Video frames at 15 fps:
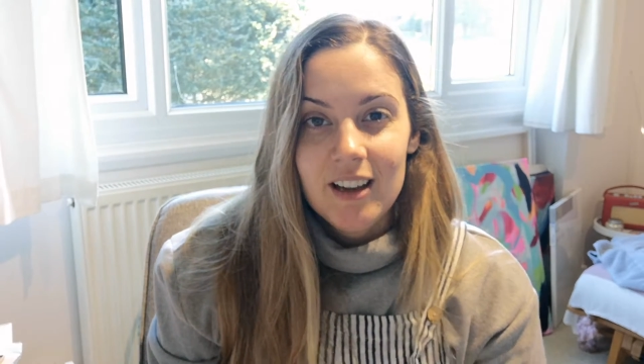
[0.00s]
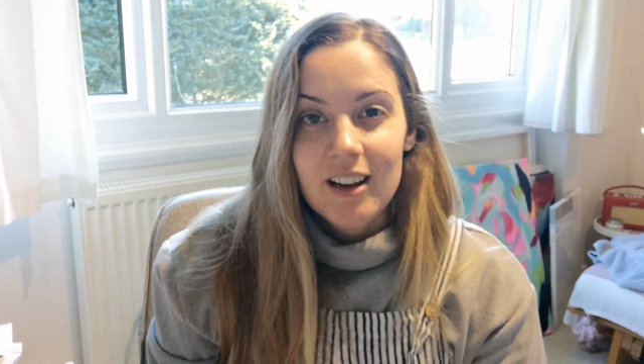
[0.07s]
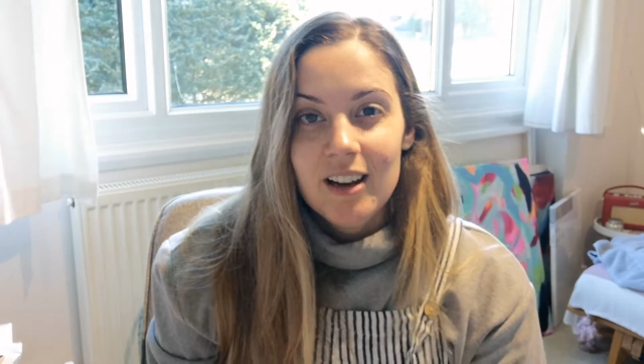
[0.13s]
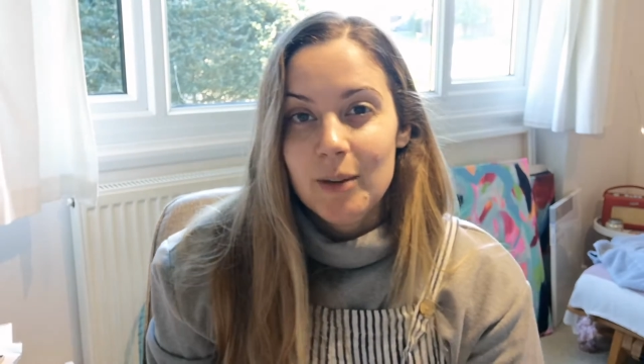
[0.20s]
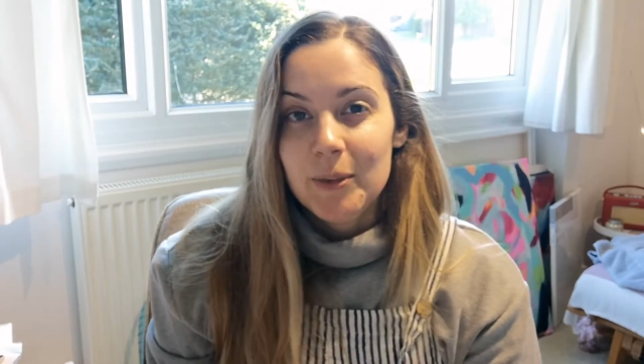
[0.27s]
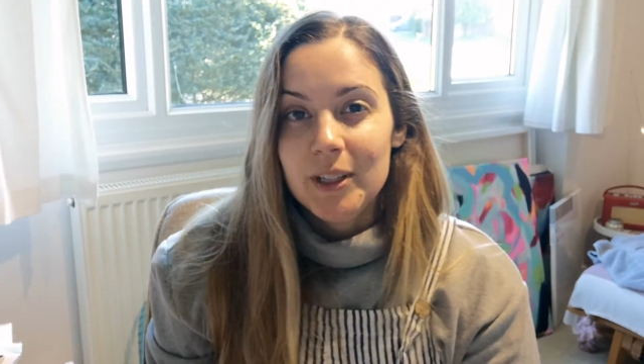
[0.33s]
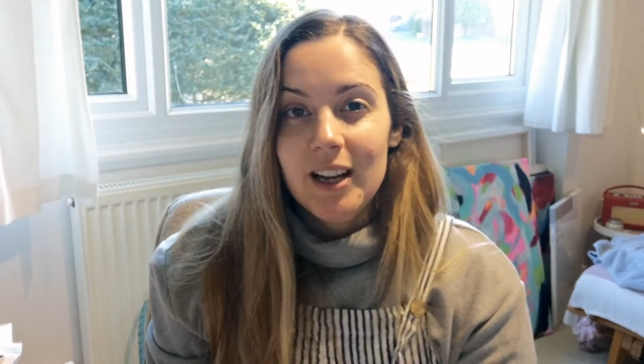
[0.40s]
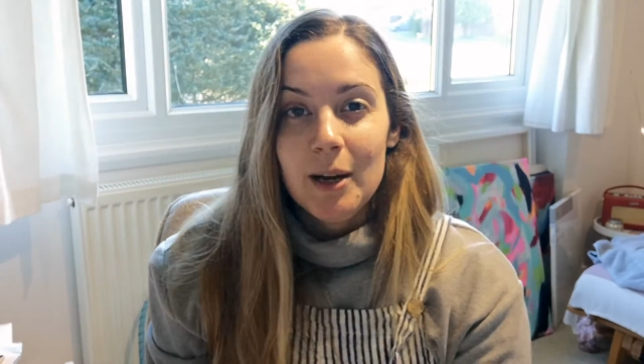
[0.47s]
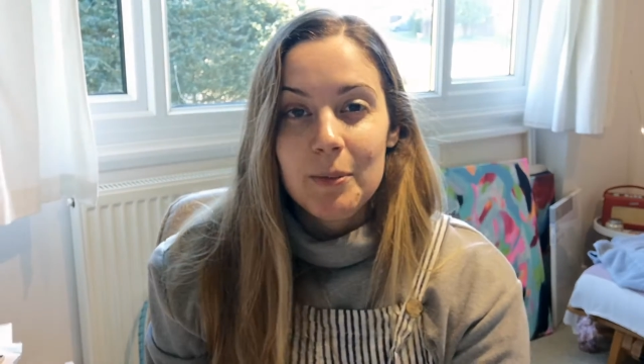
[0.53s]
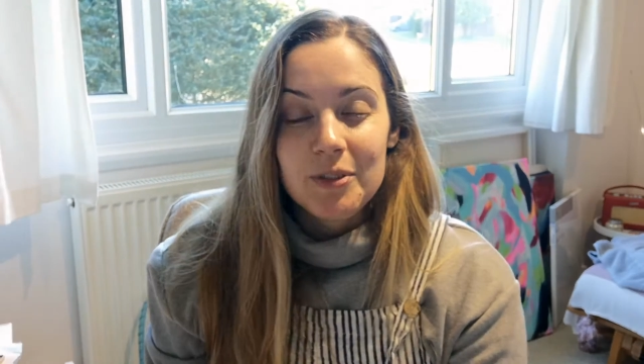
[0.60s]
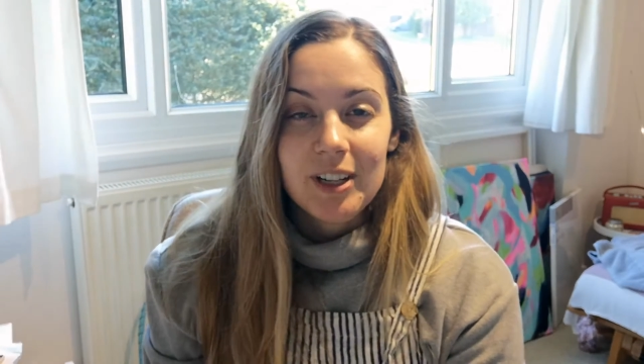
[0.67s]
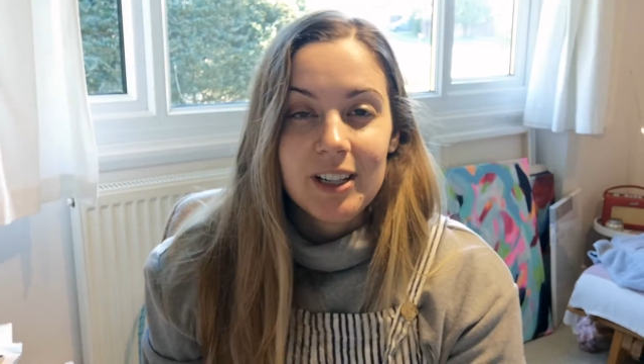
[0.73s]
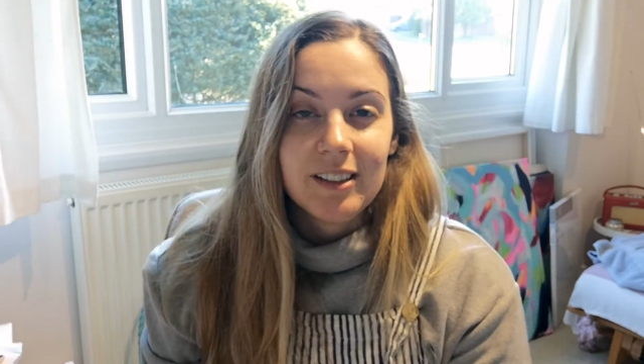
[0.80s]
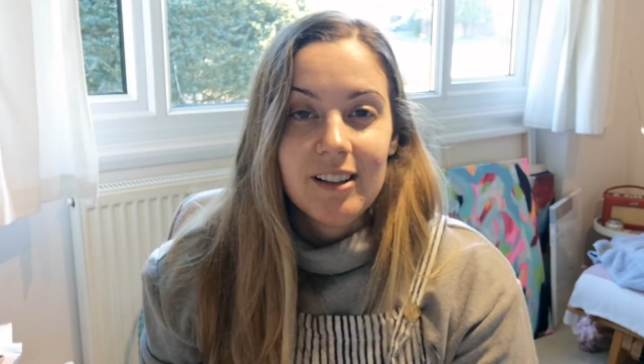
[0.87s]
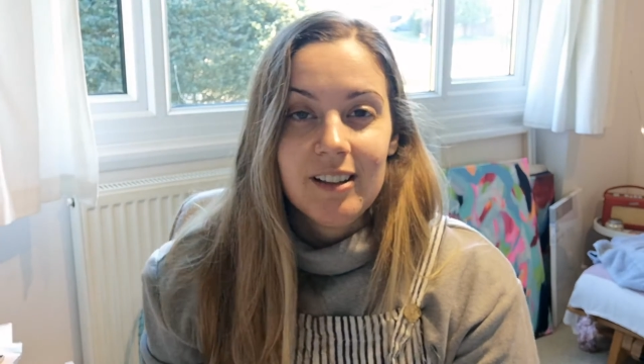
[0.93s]
I'm an
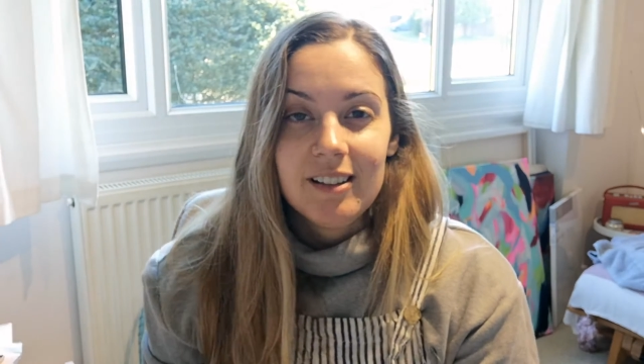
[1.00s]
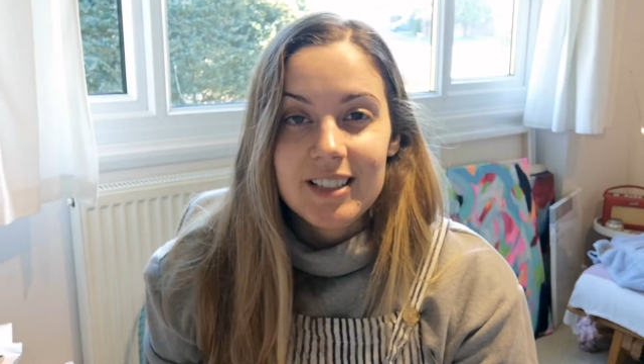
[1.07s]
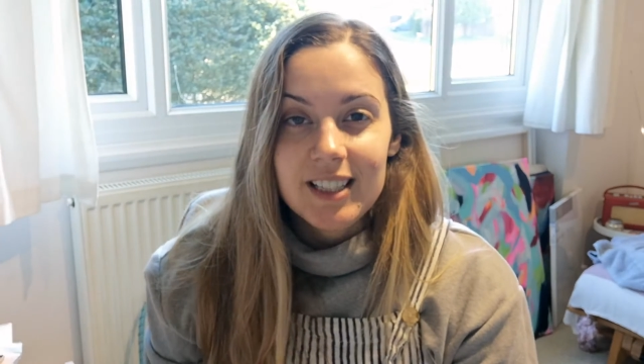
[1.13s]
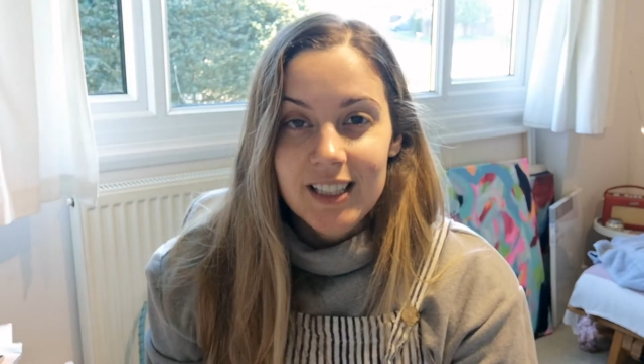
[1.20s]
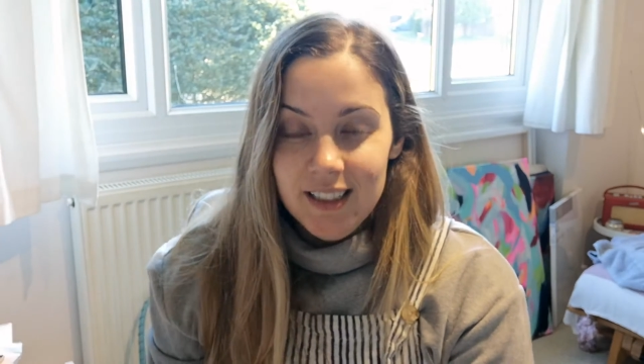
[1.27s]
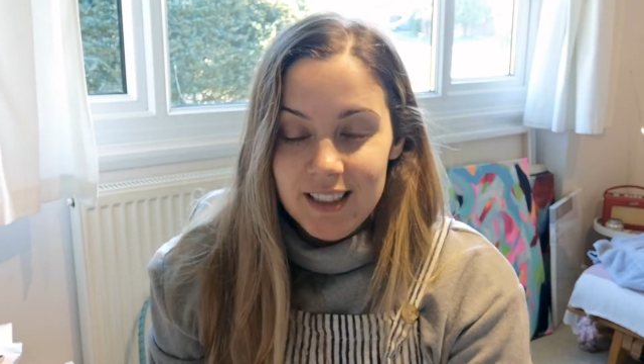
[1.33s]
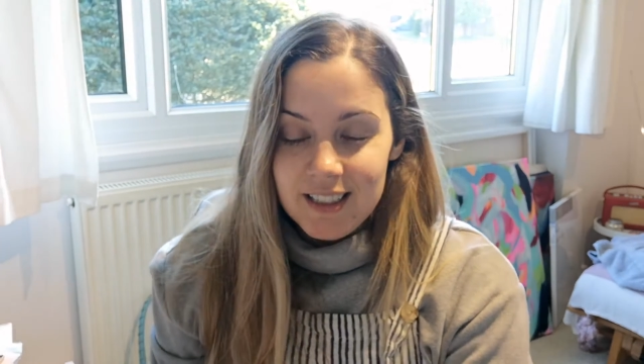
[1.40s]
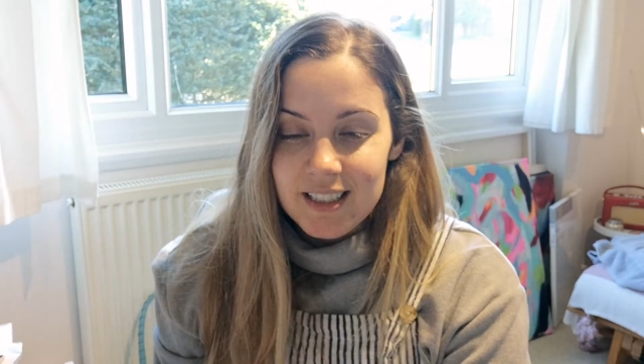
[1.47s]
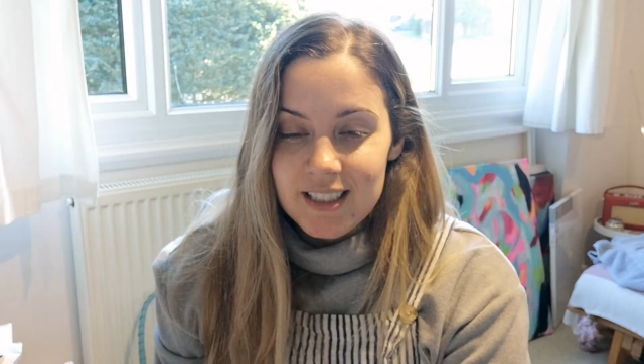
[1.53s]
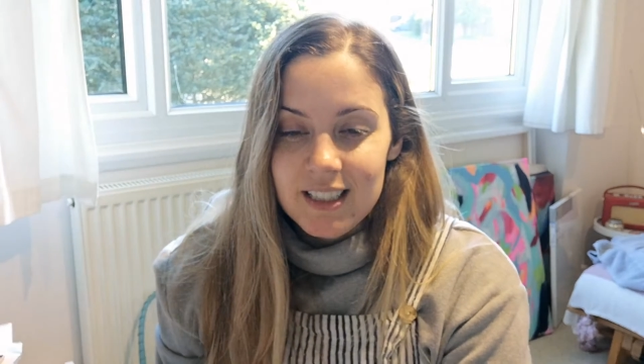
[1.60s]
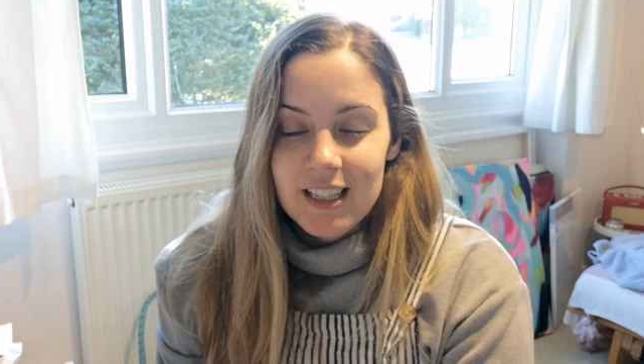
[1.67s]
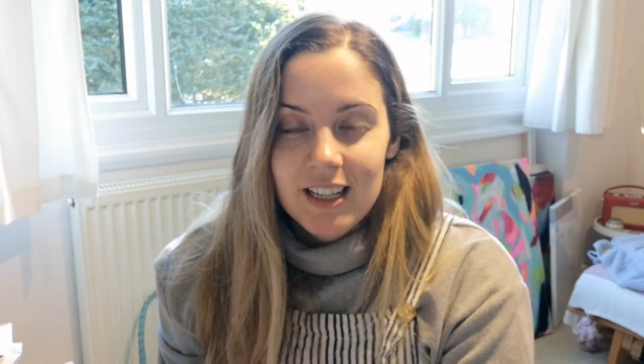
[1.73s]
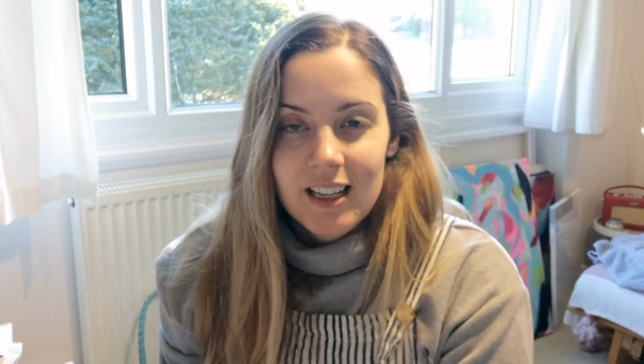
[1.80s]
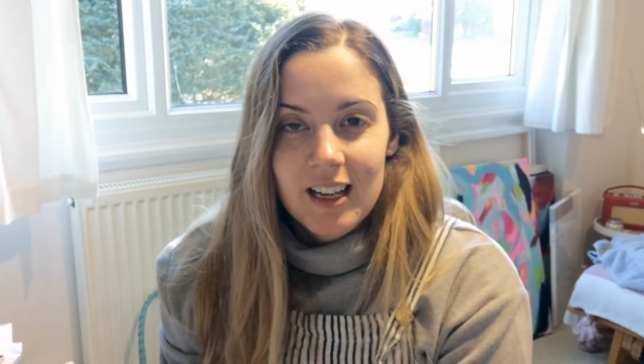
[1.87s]
abstract artist